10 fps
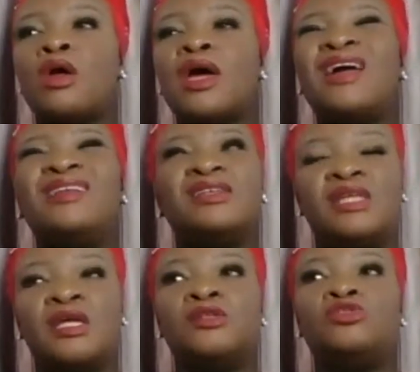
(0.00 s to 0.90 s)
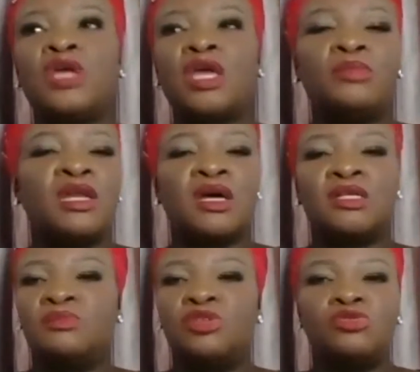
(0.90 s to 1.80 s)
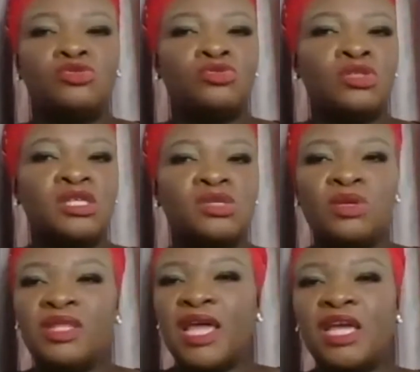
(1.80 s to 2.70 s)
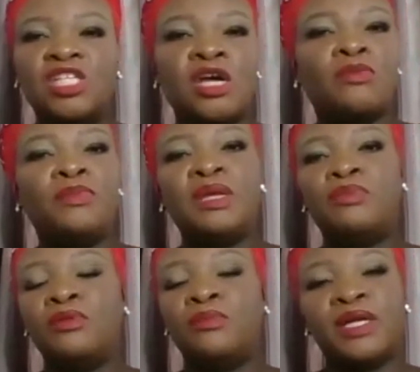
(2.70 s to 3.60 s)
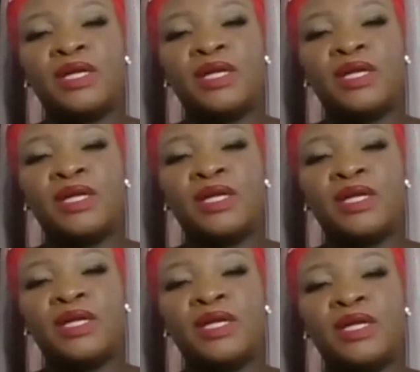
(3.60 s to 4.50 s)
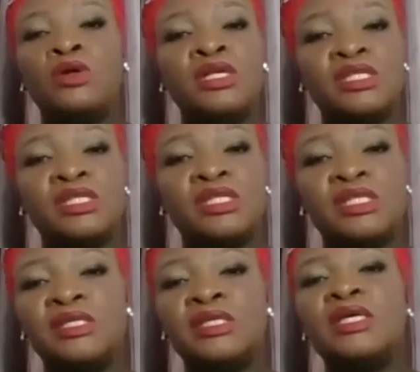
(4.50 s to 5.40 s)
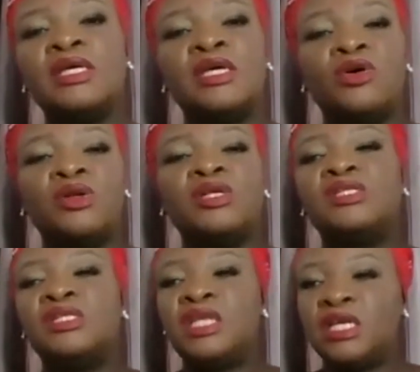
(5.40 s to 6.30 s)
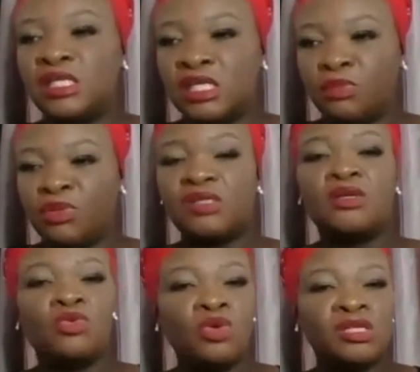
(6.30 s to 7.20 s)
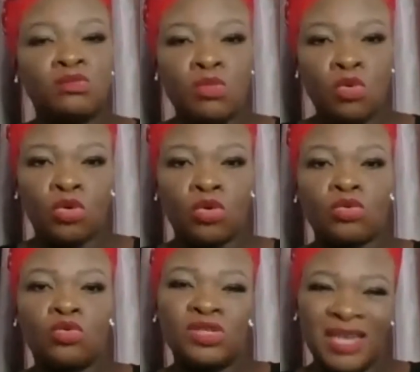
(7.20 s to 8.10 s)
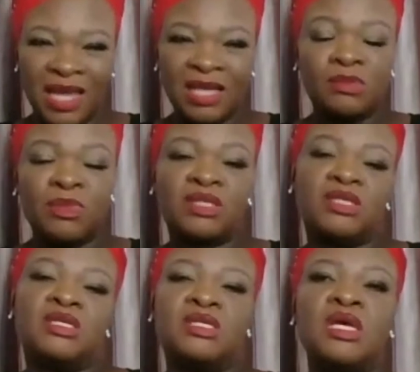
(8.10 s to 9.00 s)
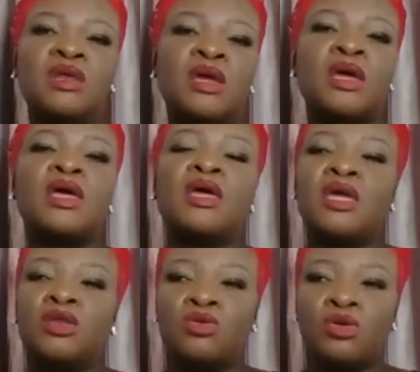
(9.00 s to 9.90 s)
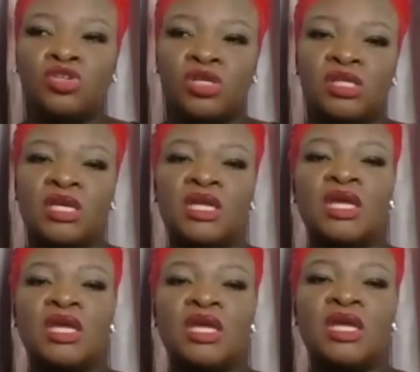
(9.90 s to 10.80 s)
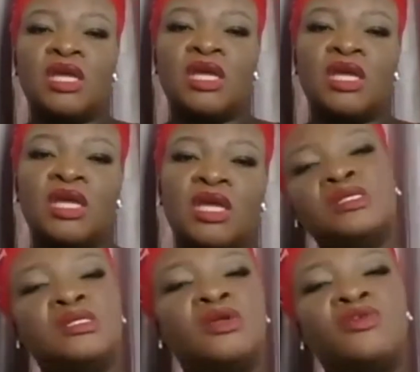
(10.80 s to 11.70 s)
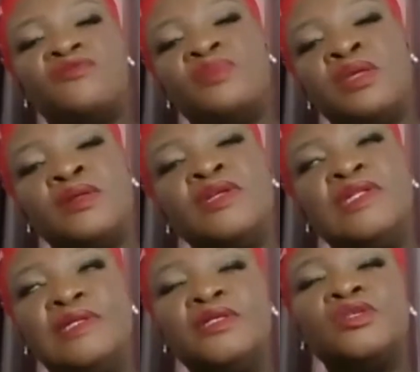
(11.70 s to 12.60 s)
I understand you came and asked me to do this with the HR people, but in all honesty, there is this person who's an expert in this area. Can you not just engage that person instead of me? So